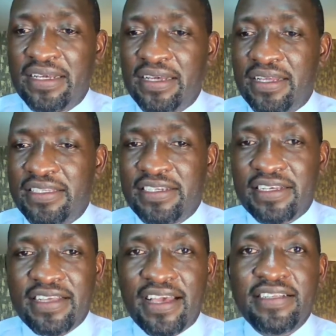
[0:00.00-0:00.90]

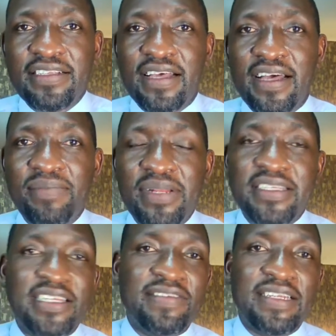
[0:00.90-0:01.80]
Cheers, guys.
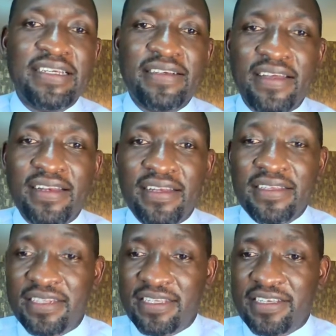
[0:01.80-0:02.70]
Blessed evening and
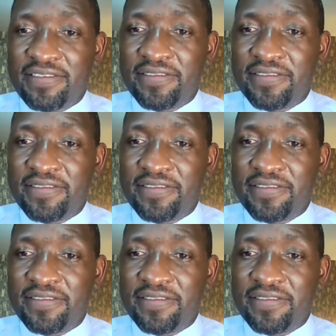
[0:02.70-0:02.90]
stay safe.